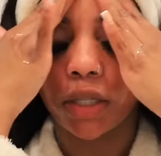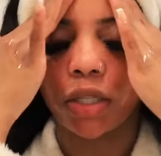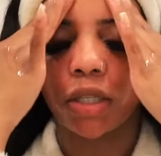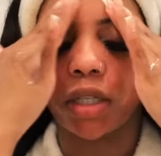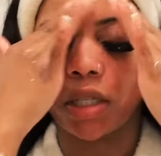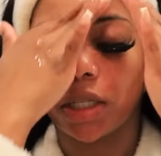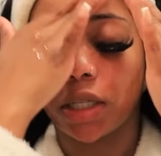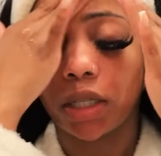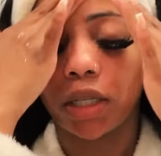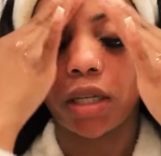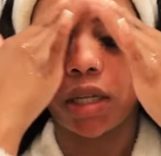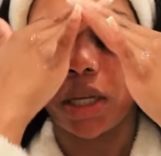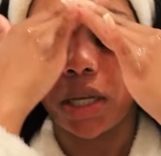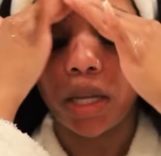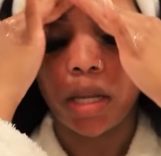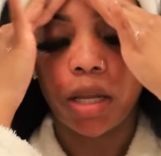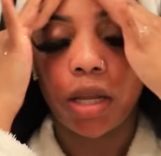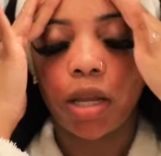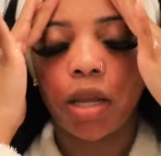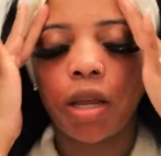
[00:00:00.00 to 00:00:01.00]
gently
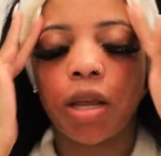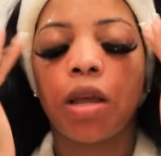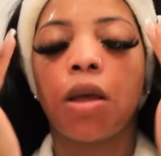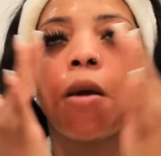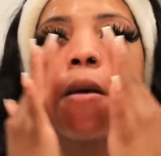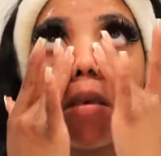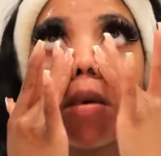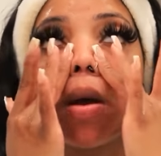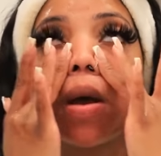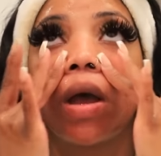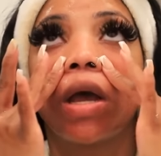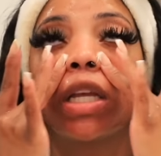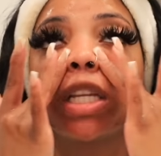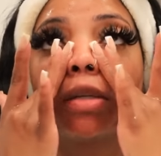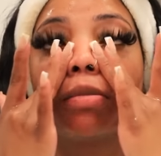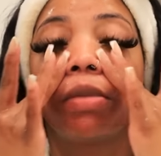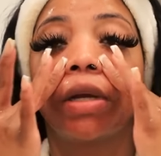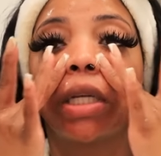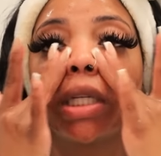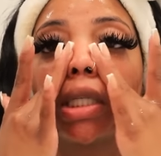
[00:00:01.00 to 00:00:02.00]

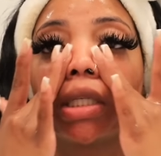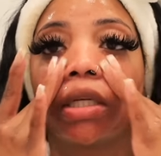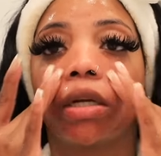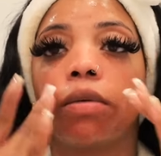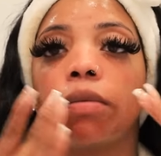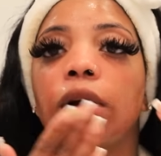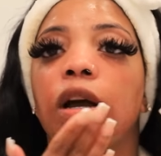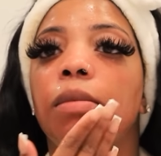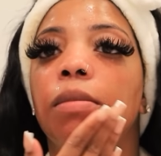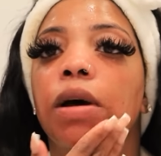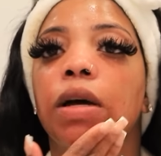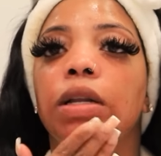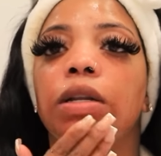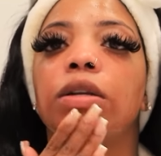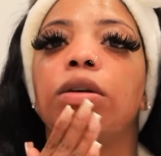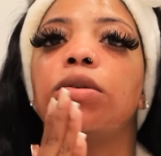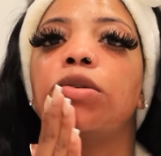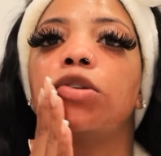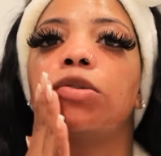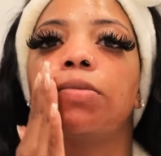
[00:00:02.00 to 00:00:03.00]
especially around my
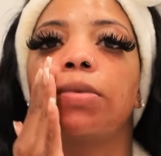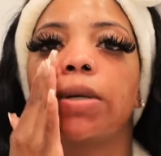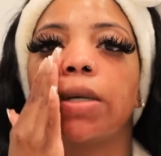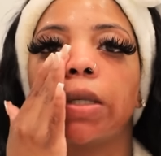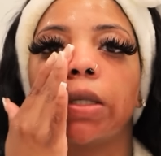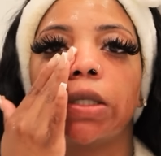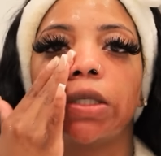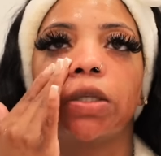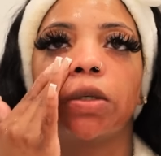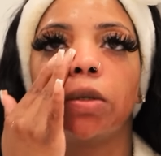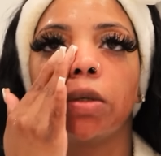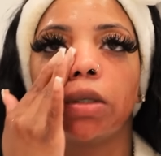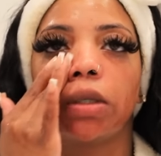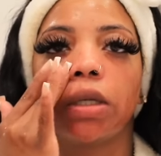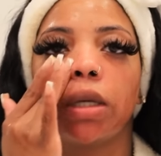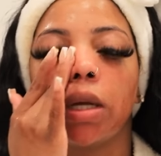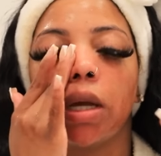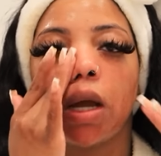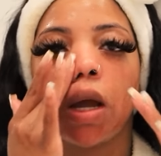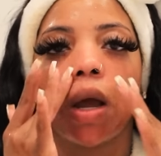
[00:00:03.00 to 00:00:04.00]
nose because
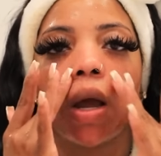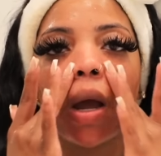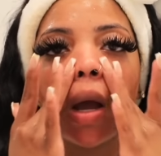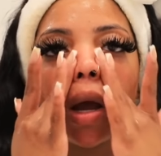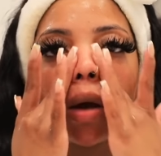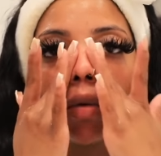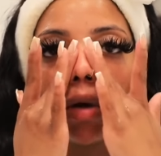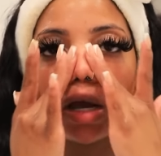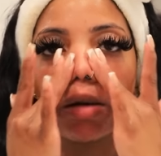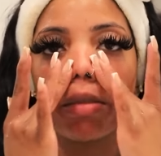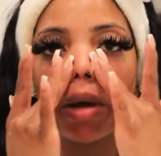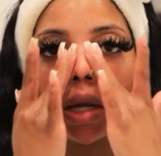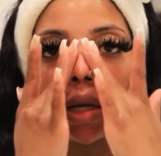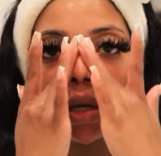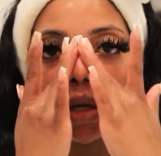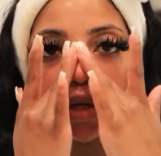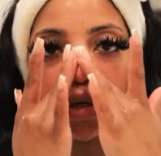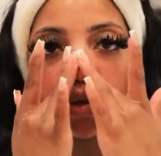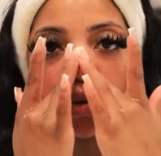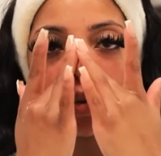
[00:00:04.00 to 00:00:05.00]
usually around my
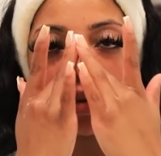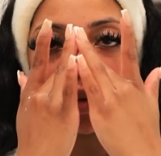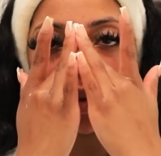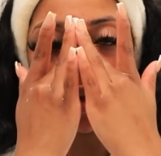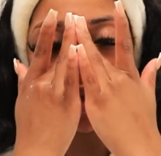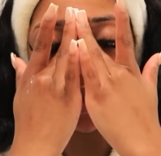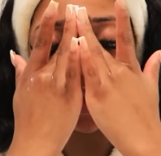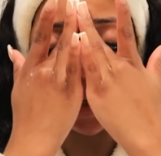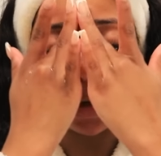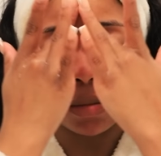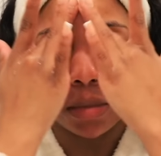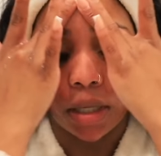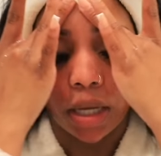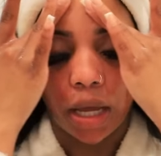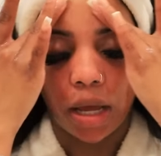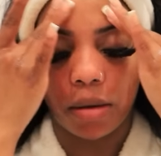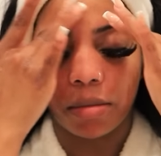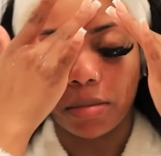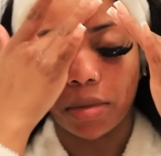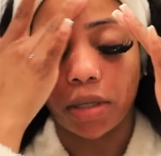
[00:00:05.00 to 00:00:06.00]
nose
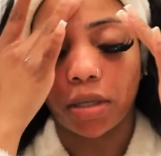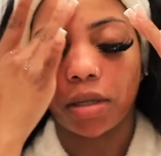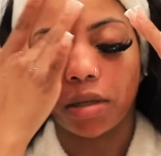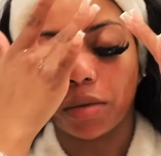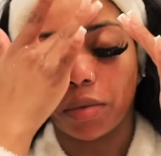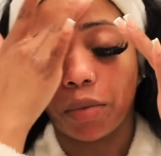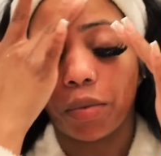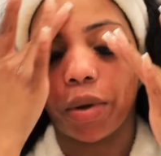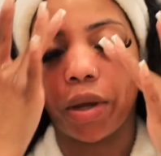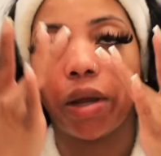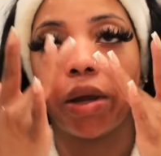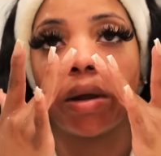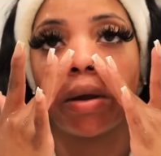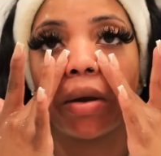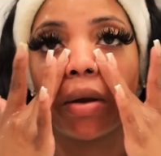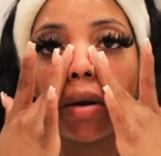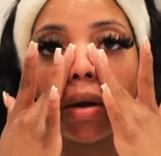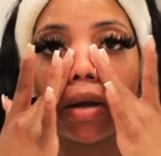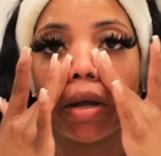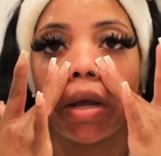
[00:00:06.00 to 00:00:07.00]
sometimes is
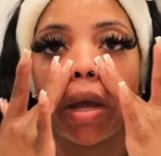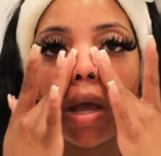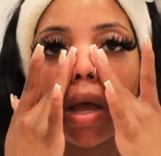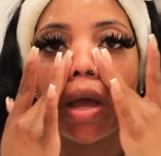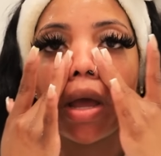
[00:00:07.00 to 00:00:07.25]
where